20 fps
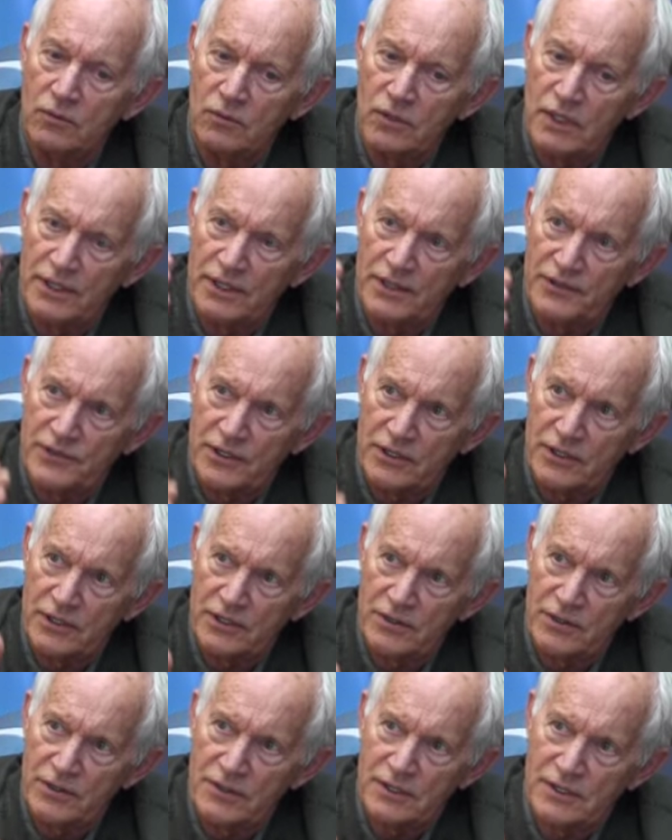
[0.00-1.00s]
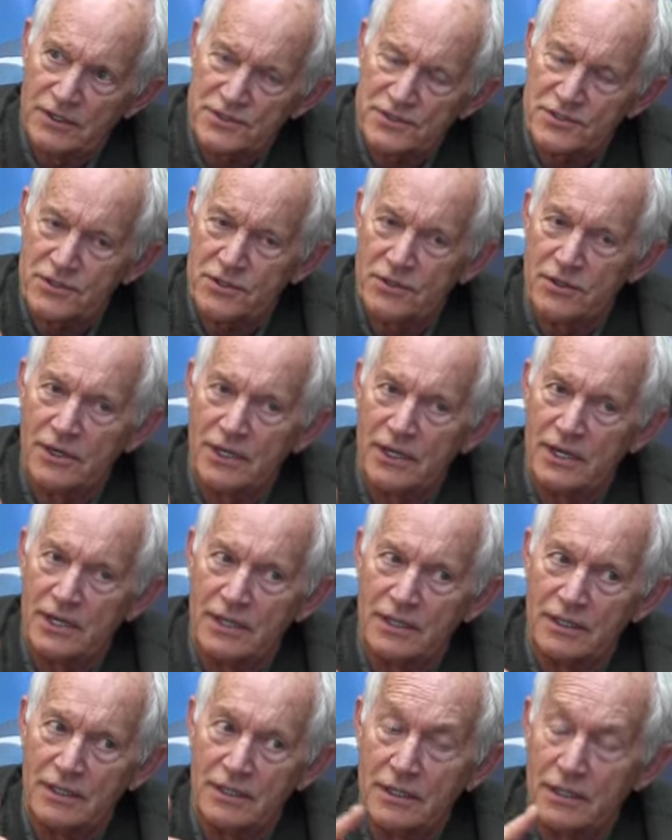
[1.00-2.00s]
We're going to tell you a, a story
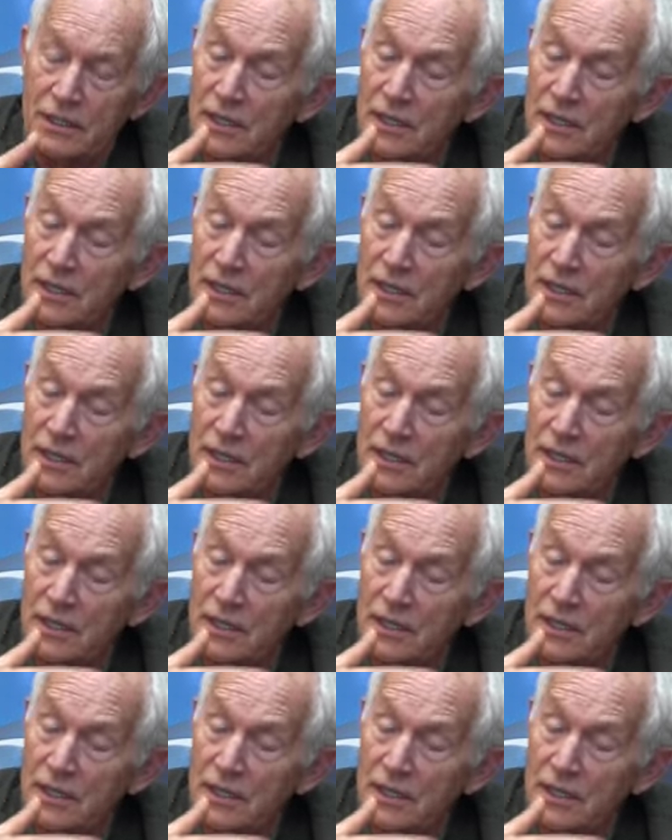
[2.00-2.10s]
that,